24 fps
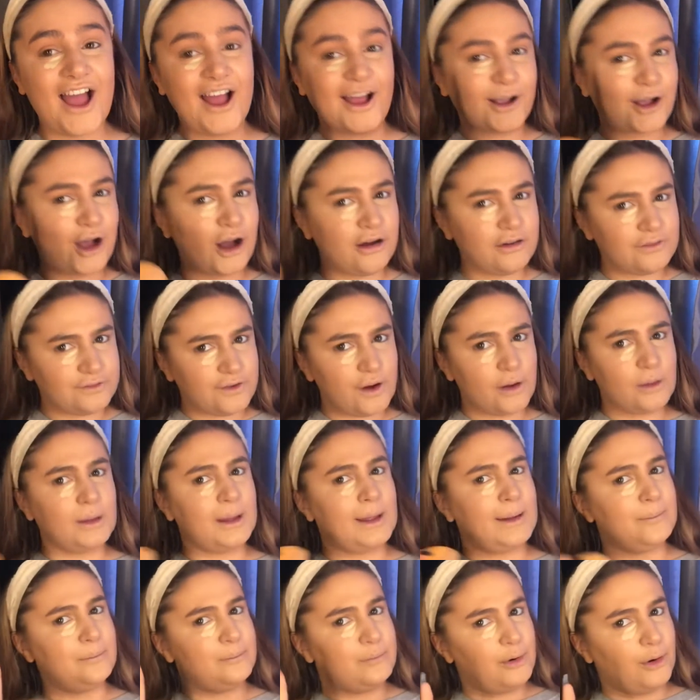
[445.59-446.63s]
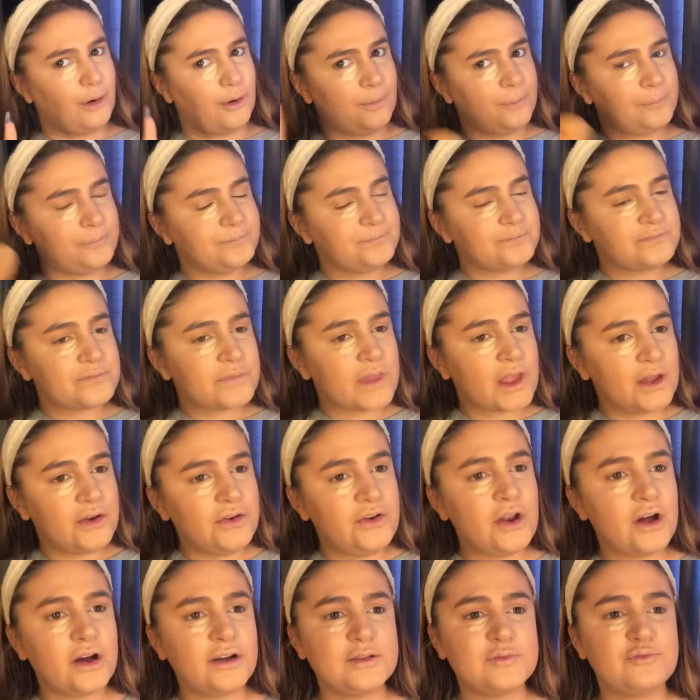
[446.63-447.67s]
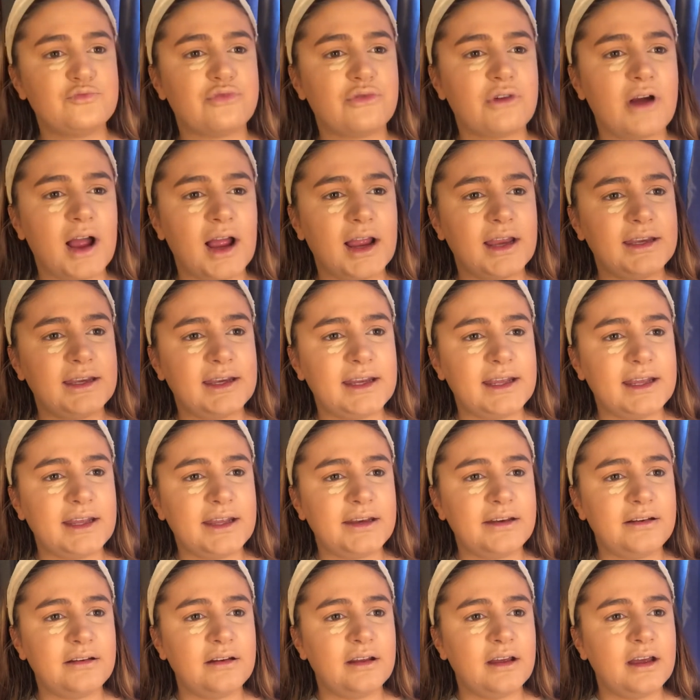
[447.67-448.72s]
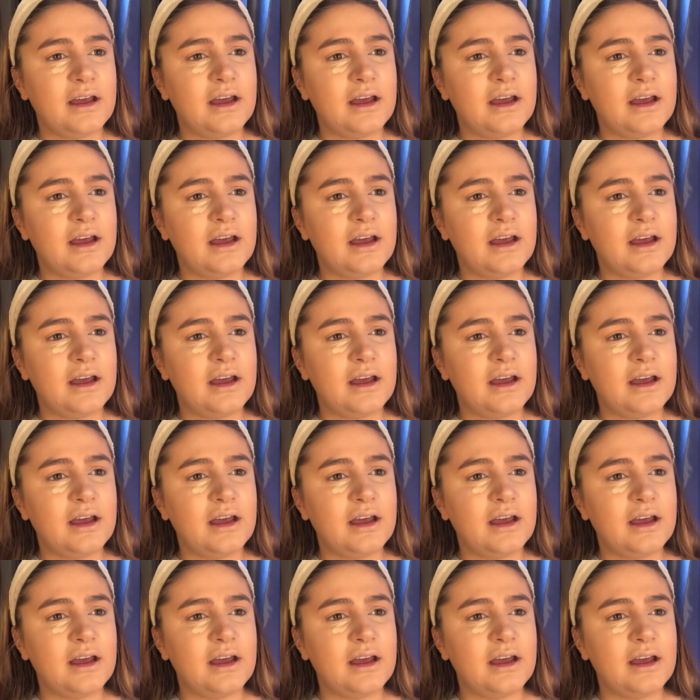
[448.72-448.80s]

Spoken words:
Can't fault it, but not as brightening